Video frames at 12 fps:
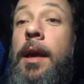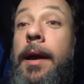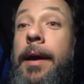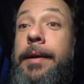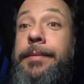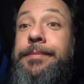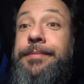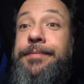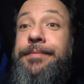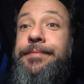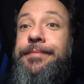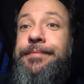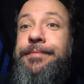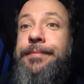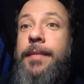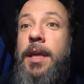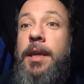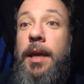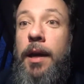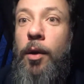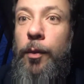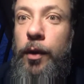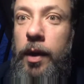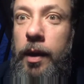Yeah, I
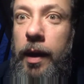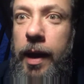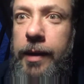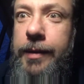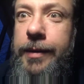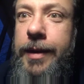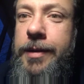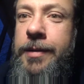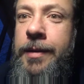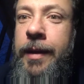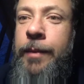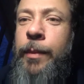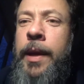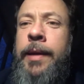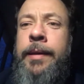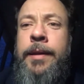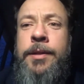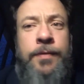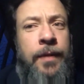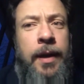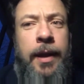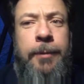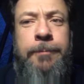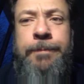hope you can edit this and make this
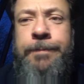funny.